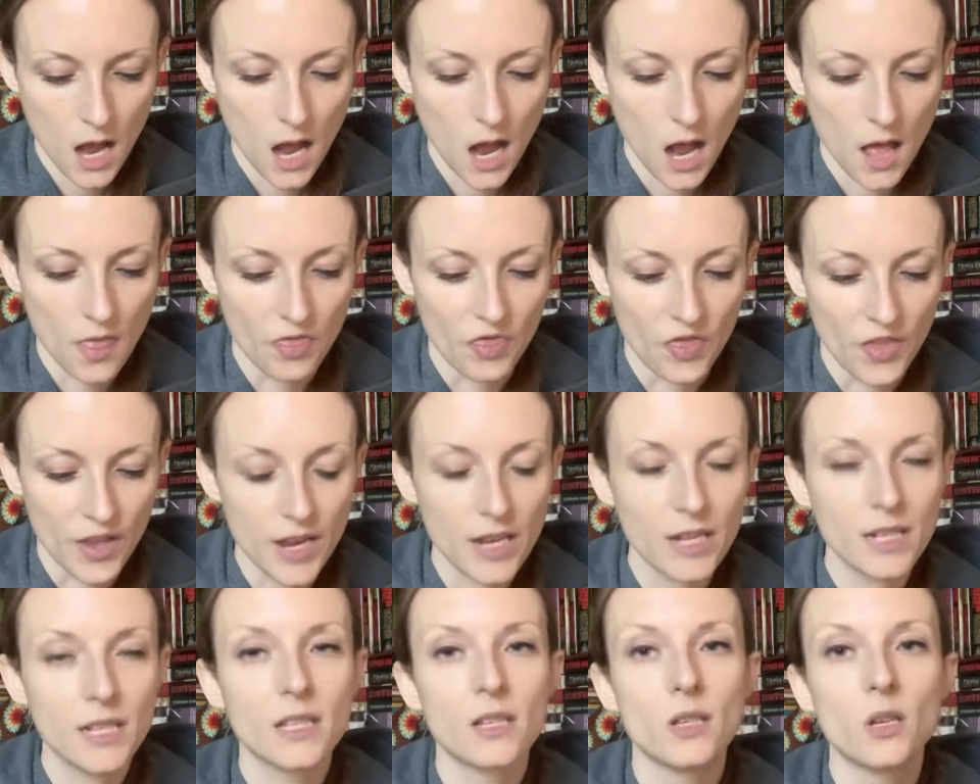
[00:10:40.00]

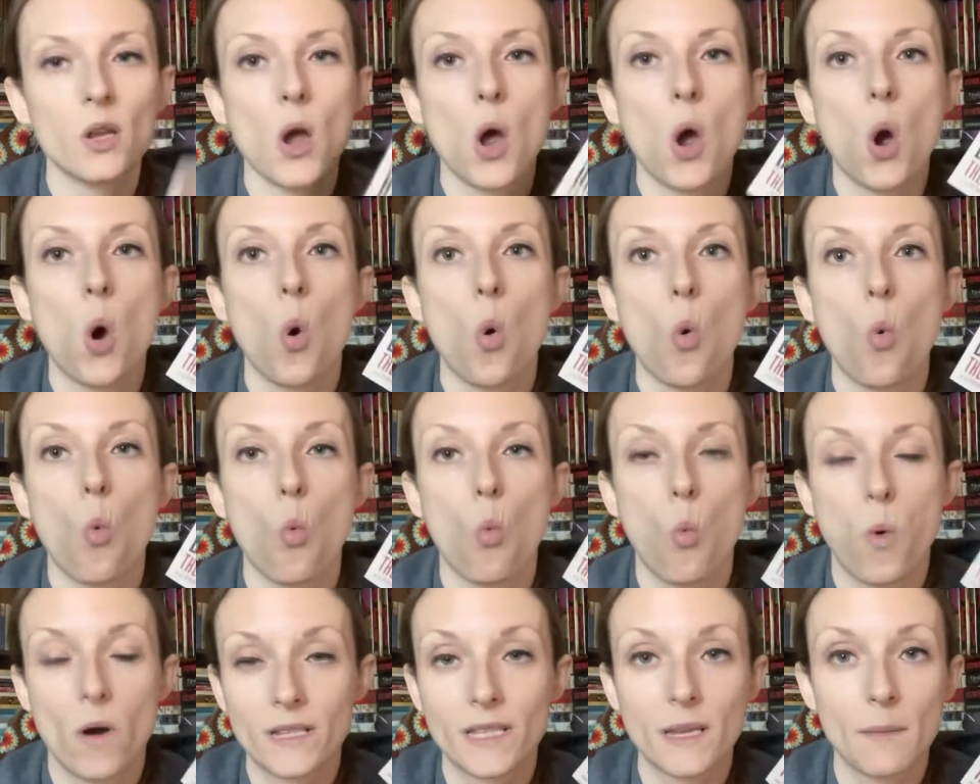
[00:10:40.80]
This
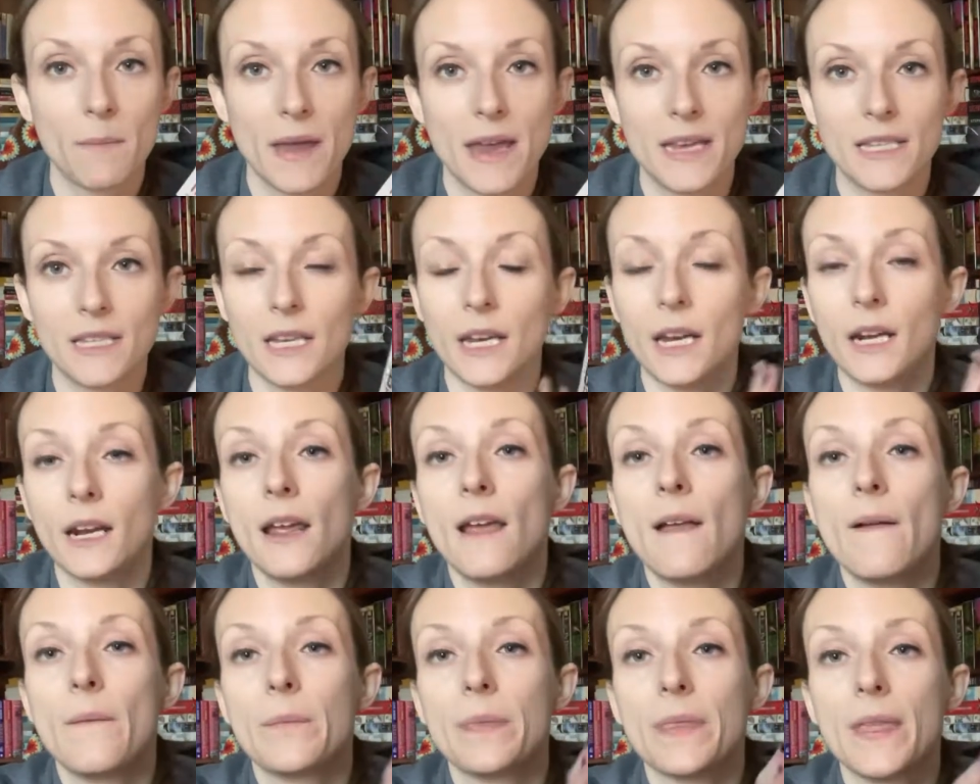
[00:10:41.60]
was amazing.
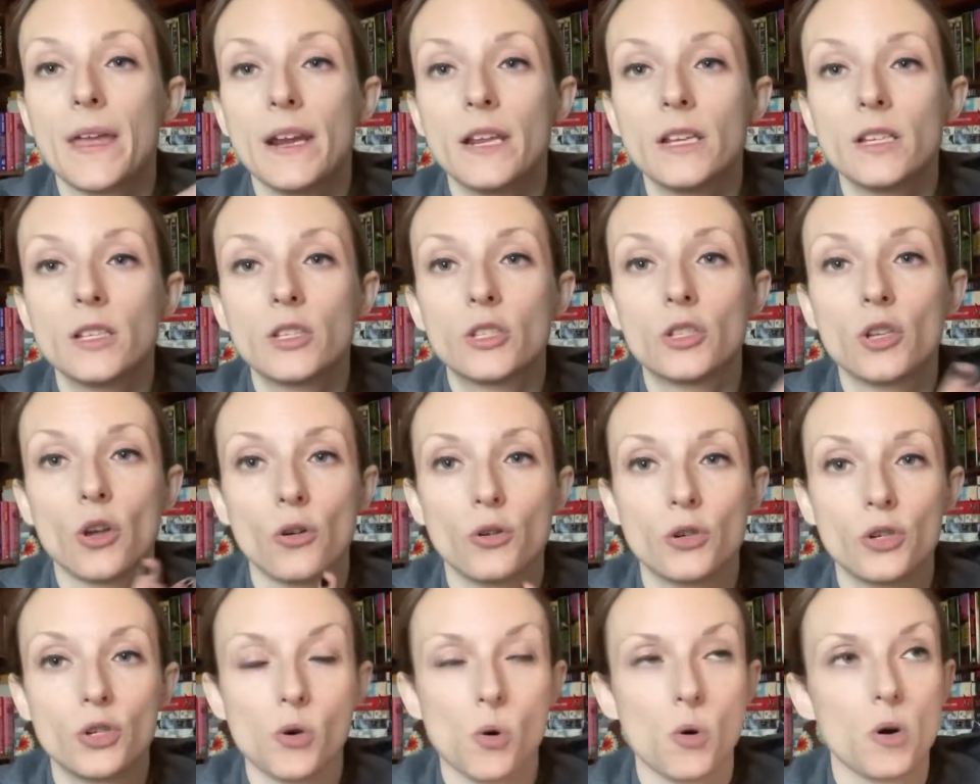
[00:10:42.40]
It is so
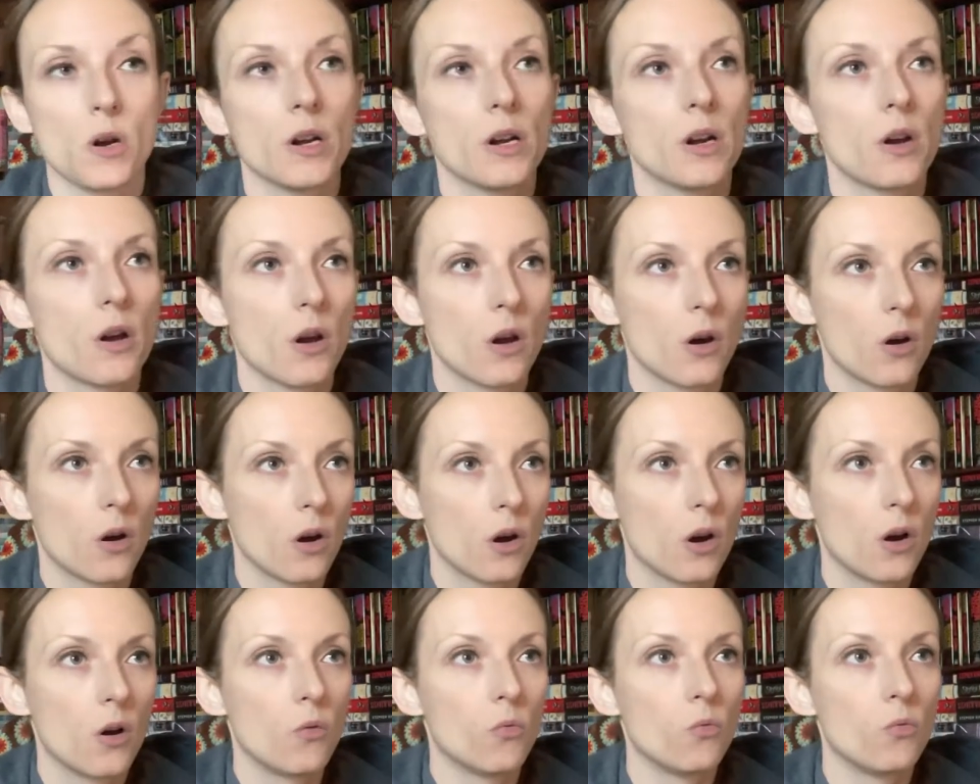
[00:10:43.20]
short.
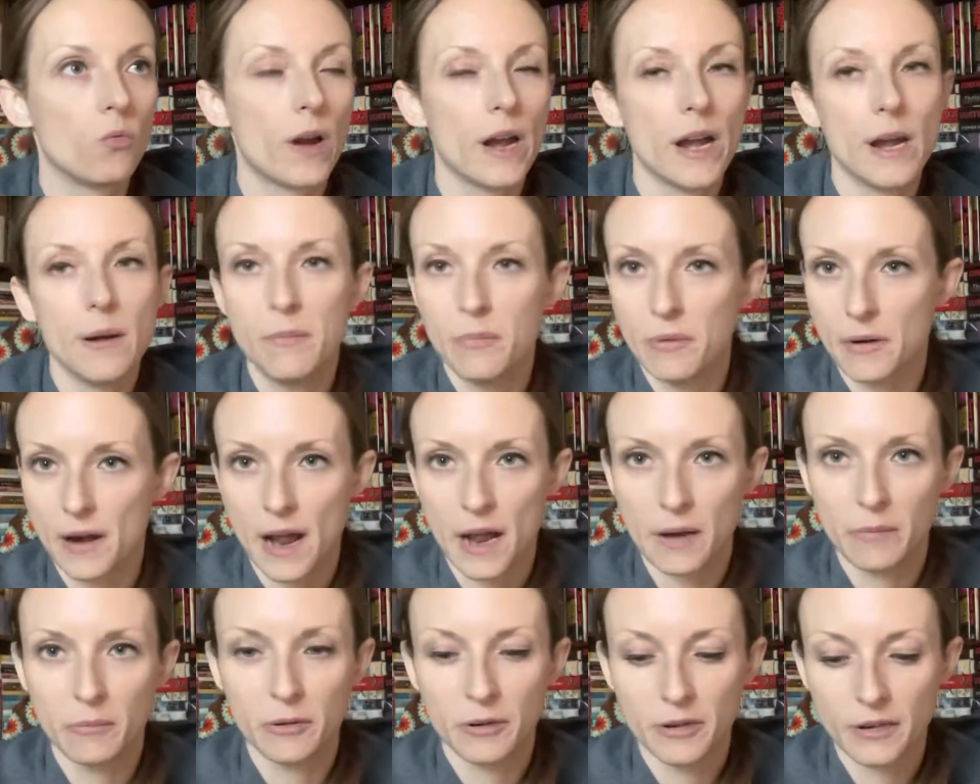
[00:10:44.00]
Ray
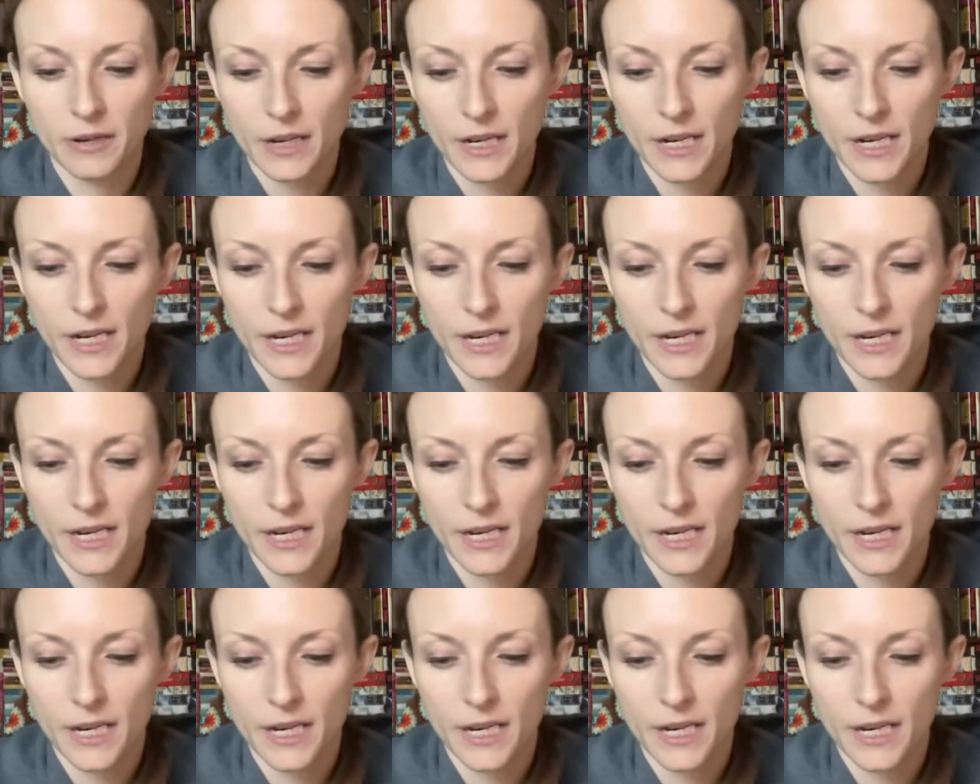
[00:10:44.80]
Bradbury